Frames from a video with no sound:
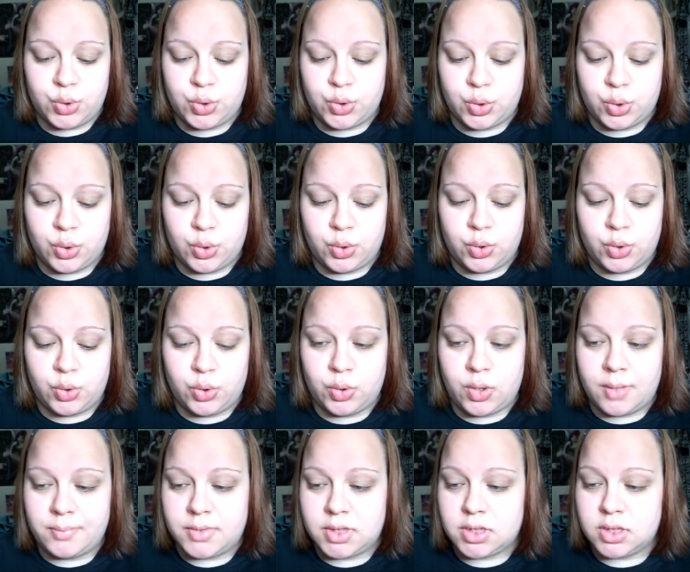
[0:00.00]
So
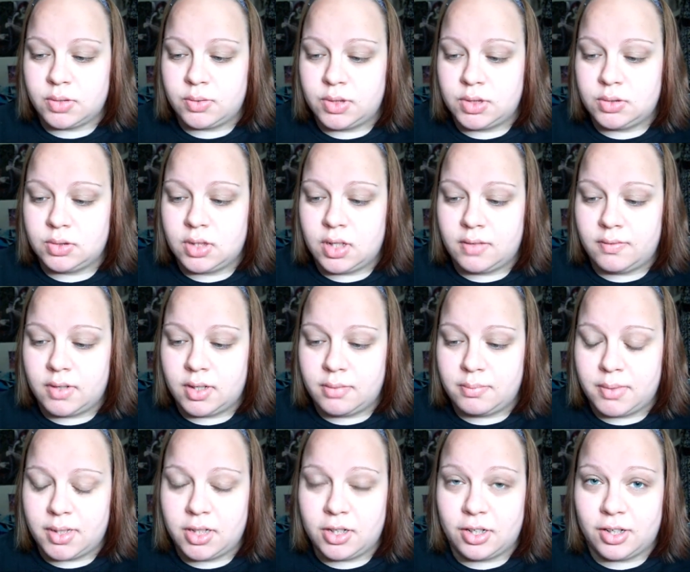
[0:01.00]
I'm just going to cover up
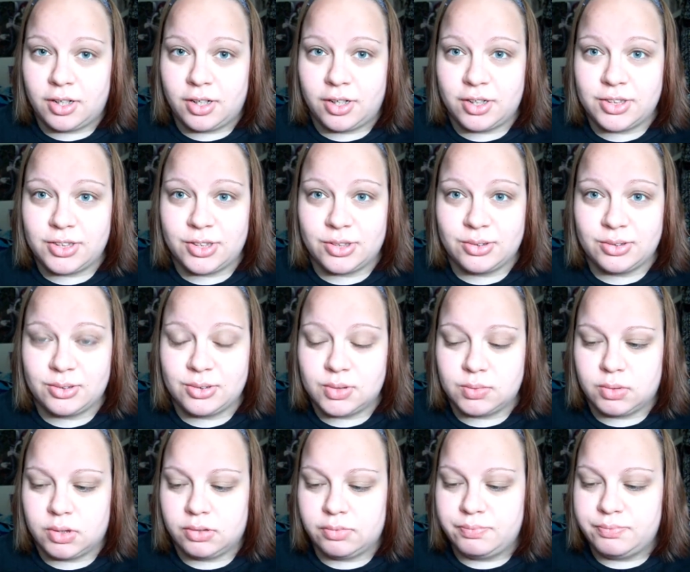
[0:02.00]
my dark circles,
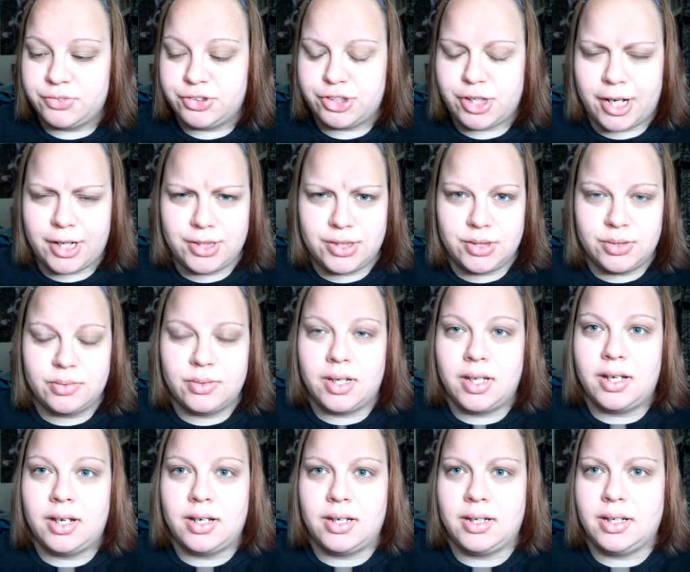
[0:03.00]
well, try to,
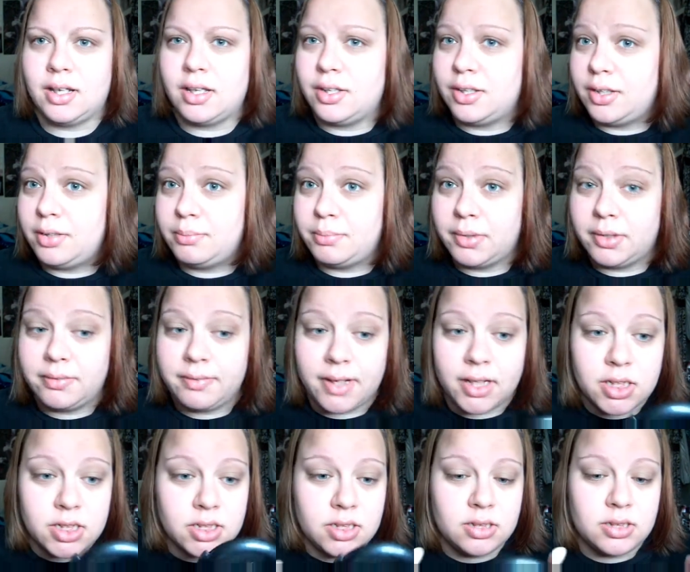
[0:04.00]
and any other
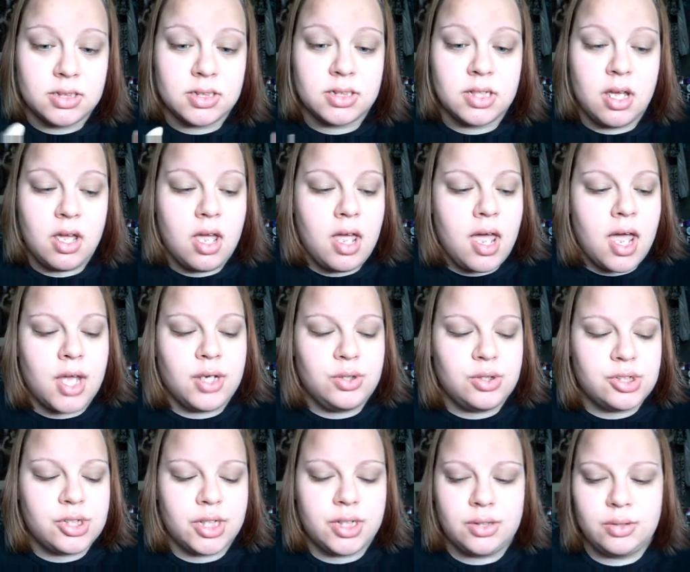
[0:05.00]
imperfections. And
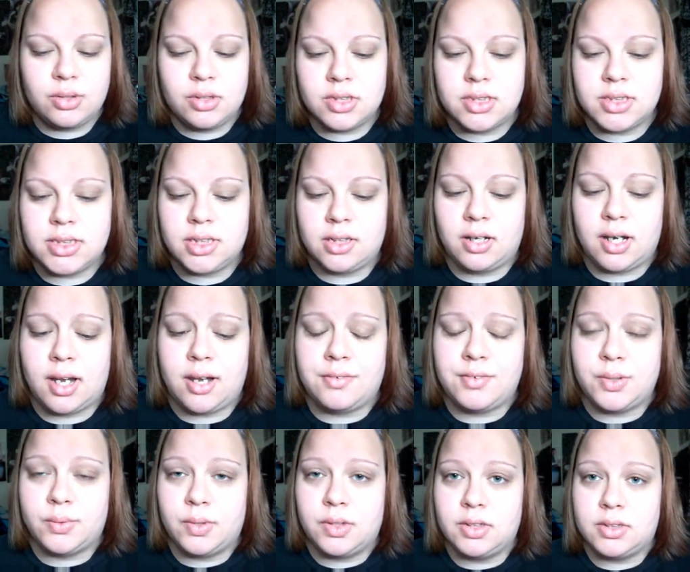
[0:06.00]
usually I do concealer
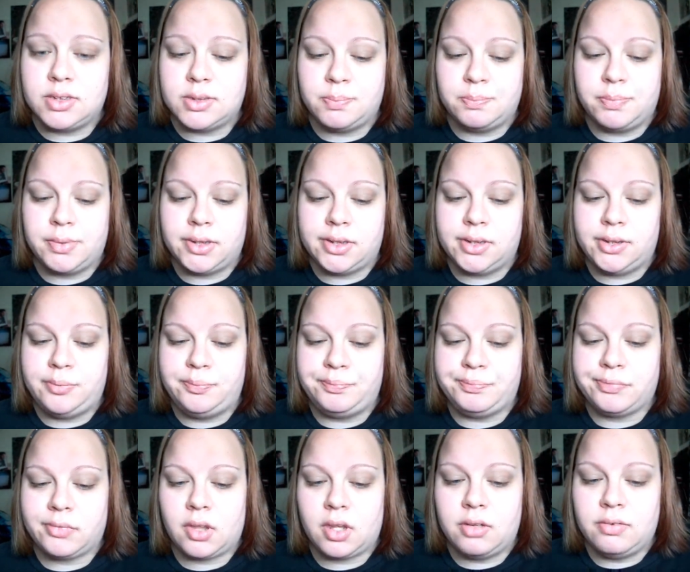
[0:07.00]
afterwards, but
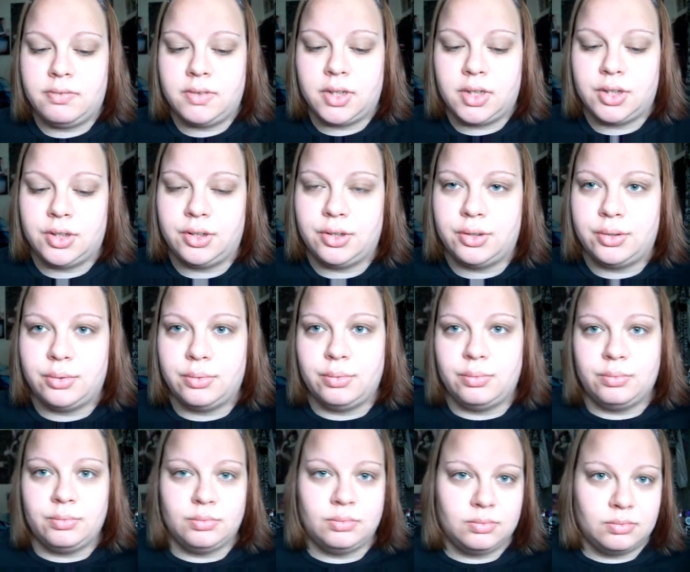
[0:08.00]
I figured,
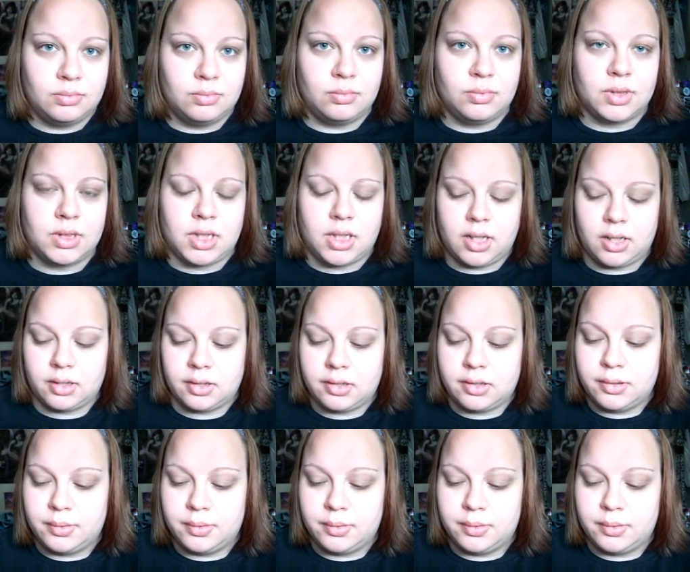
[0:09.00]
what the heck.